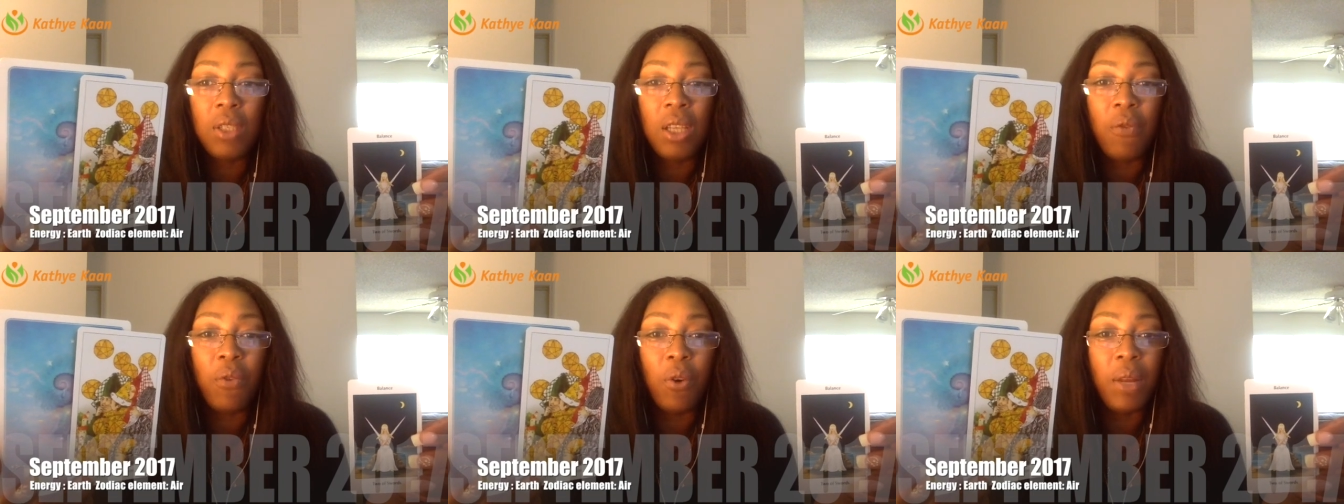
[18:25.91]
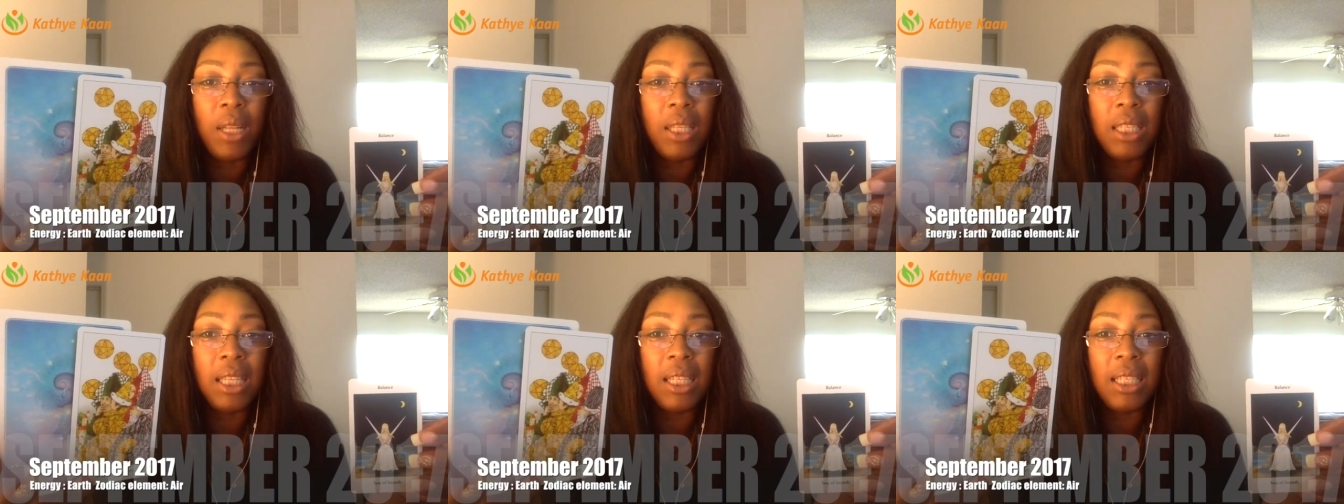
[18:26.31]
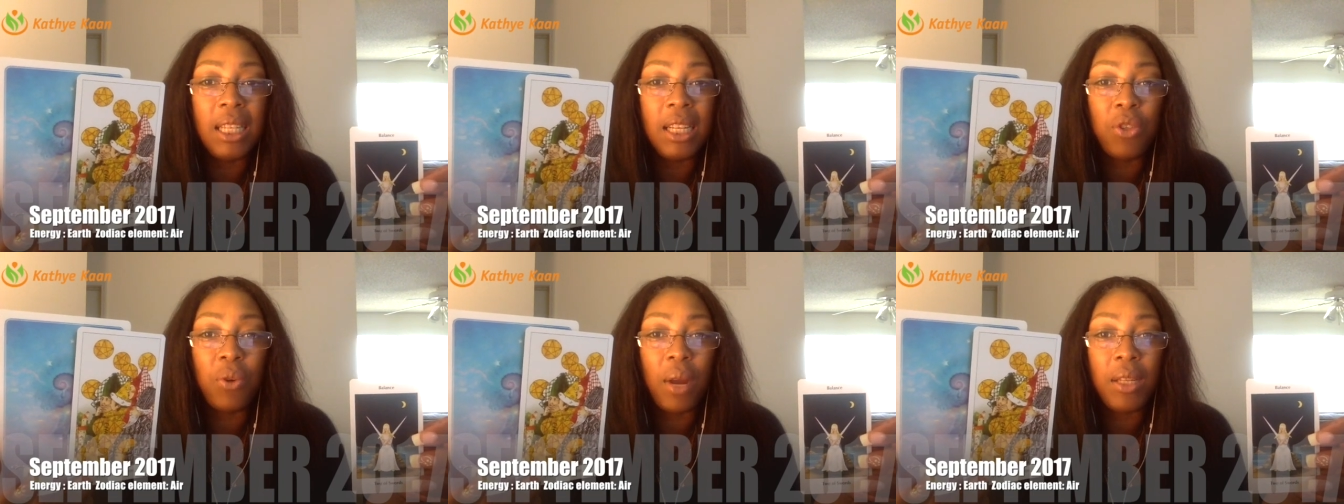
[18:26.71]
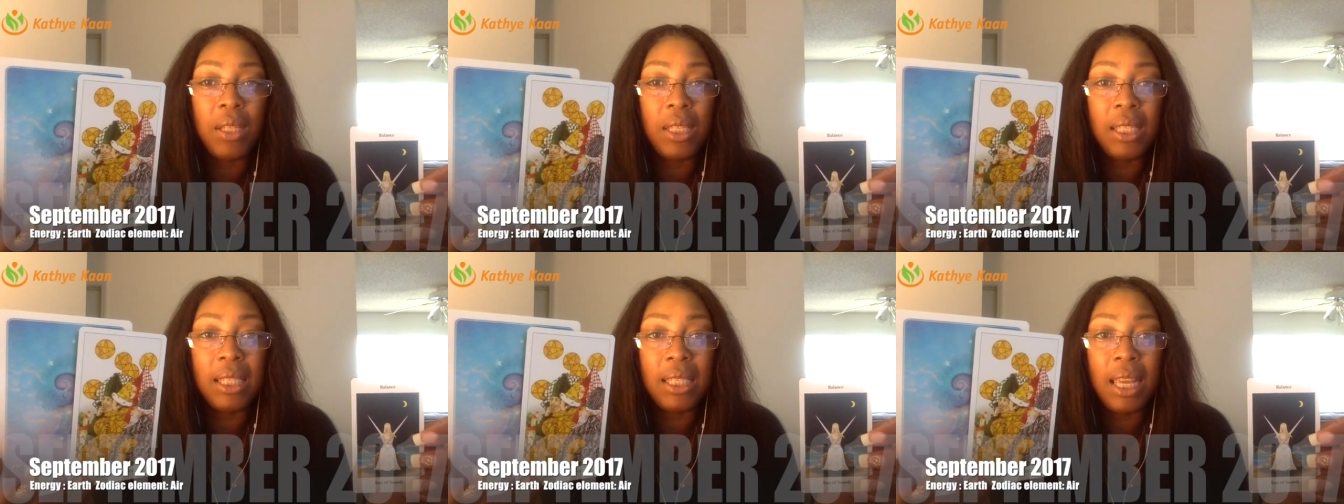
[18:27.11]
Say for instance, they tried
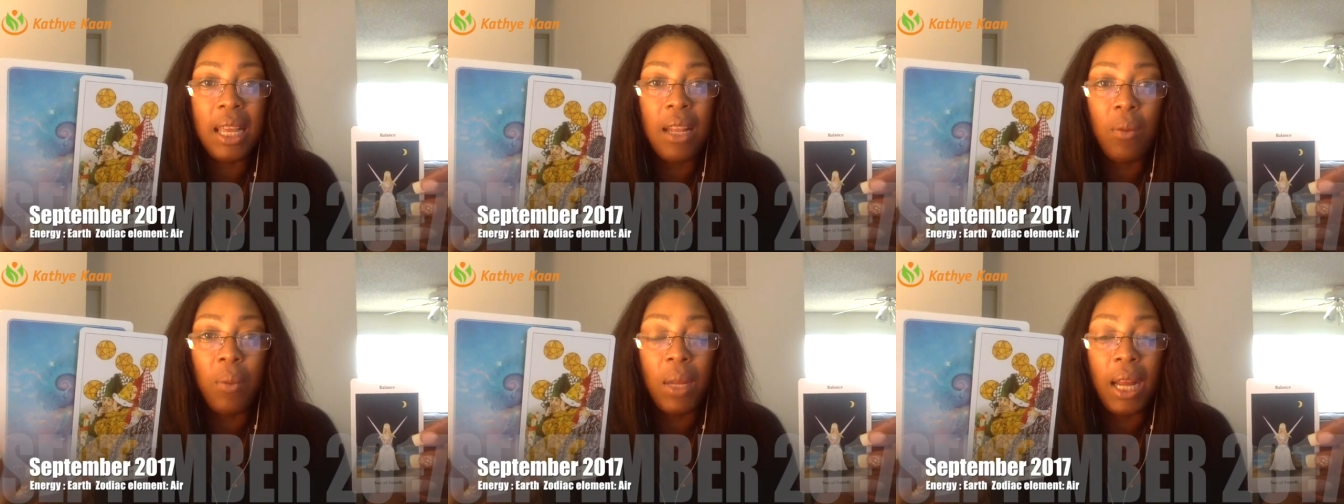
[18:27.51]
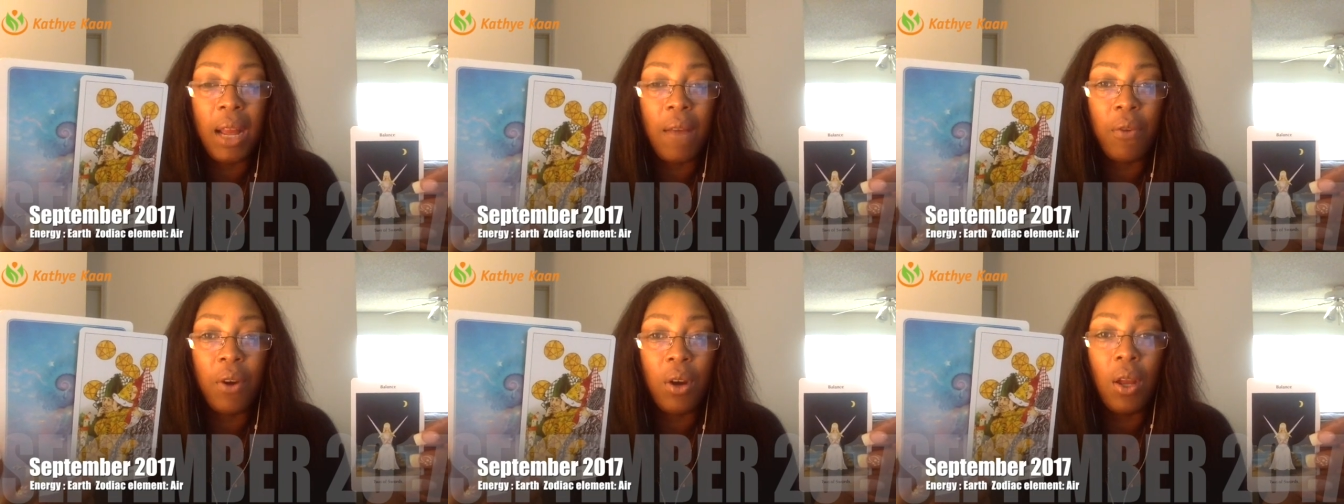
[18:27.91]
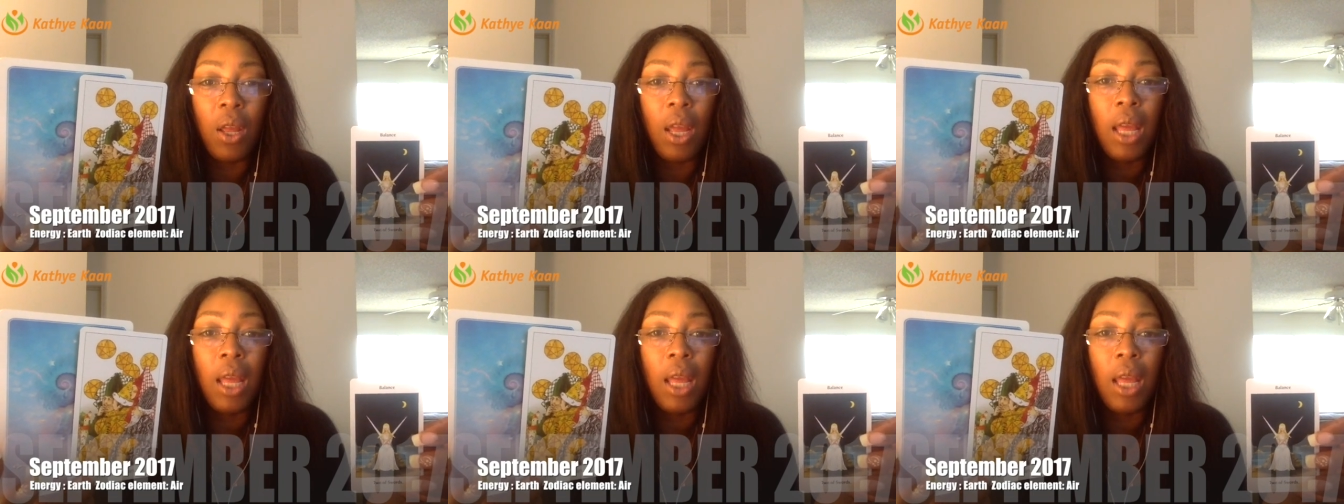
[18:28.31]
to steal whatever